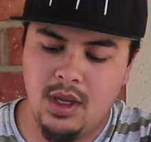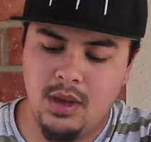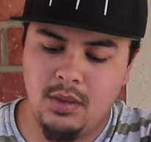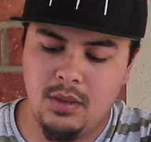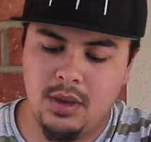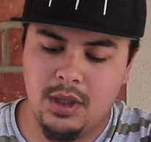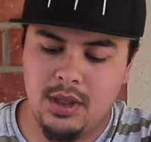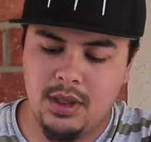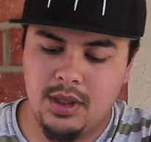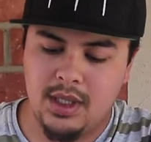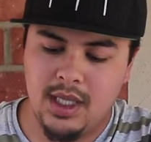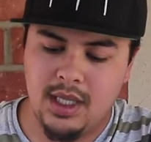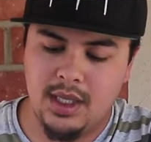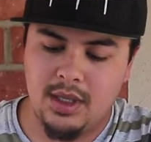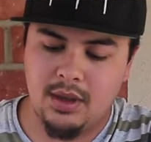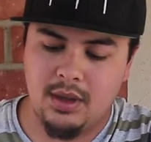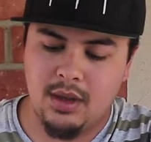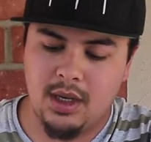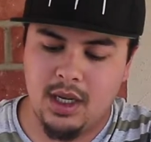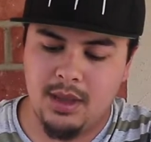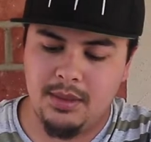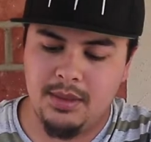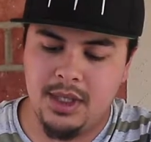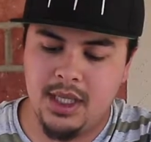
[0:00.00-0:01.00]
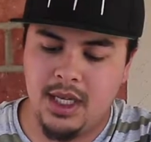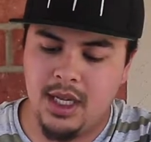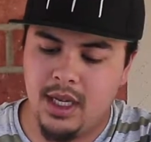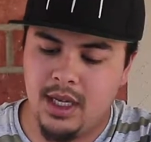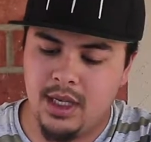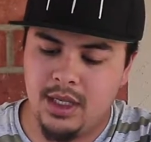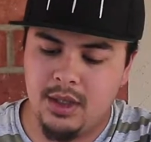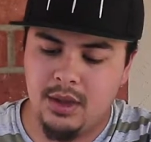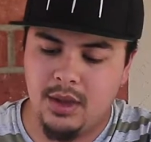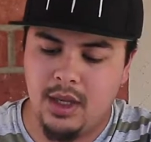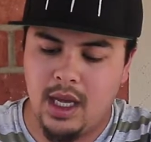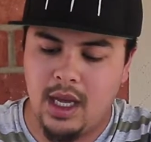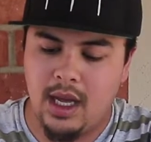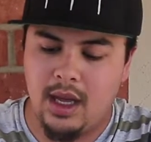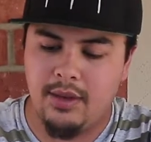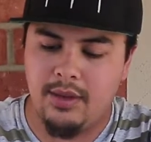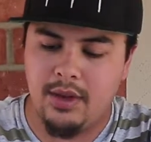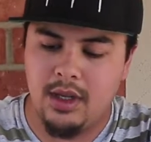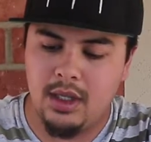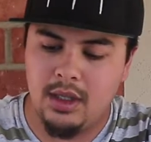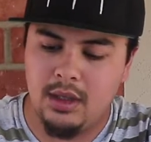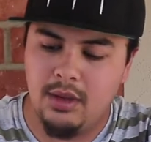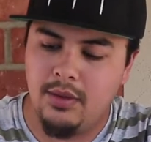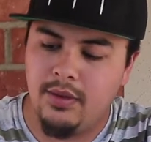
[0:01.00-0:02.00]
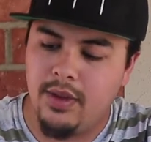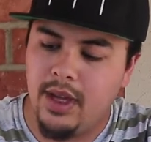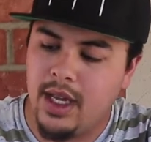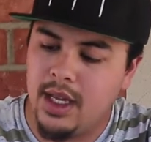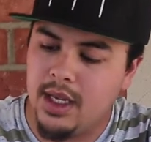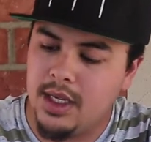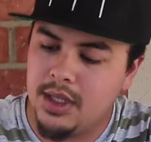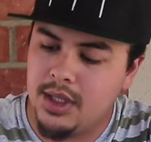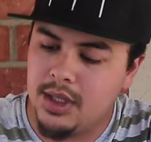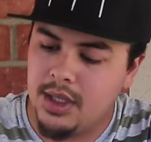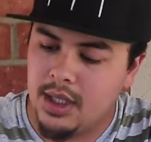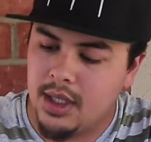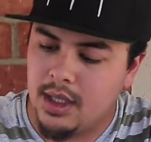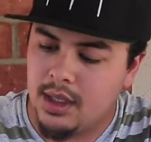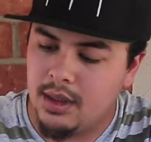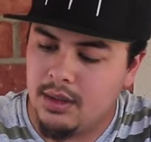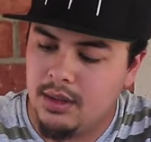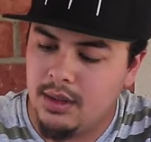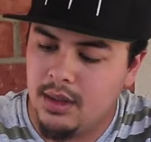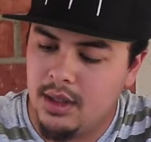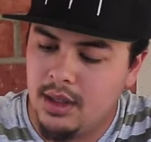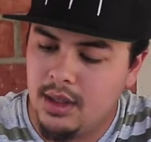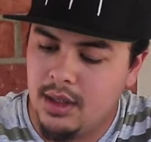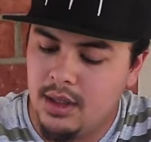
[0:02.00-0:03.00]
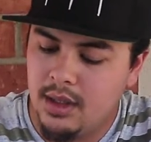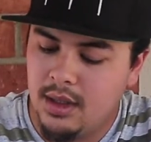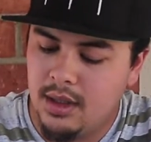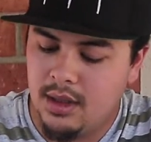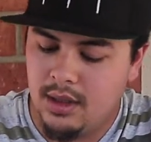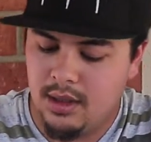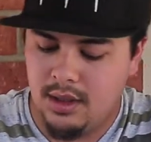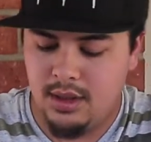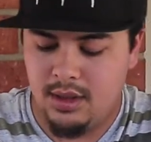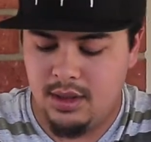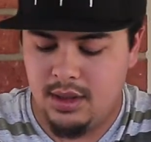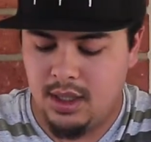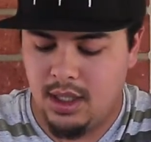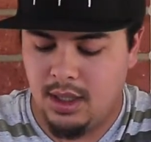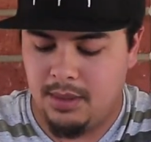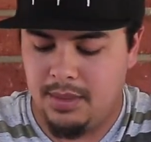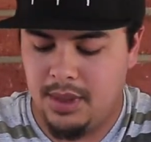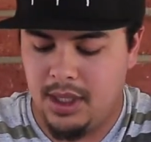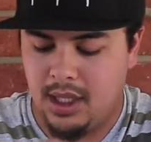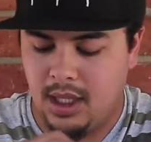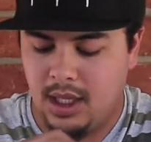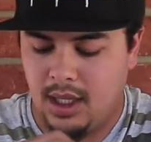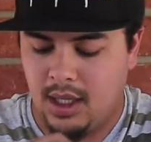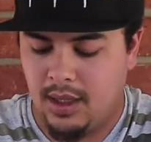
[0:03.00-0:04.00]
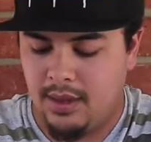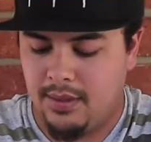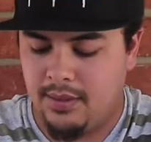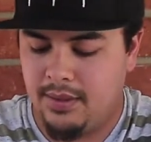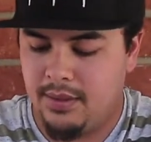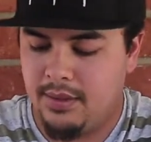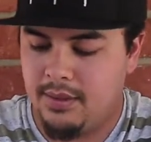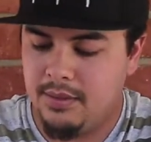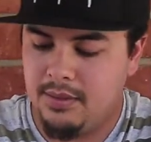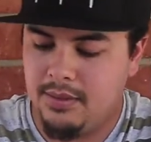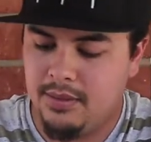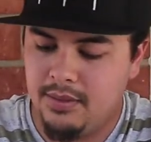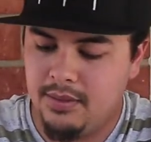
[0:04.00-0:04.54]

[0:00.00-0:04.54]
where you take your object, you have it, you vanish it, dump it off,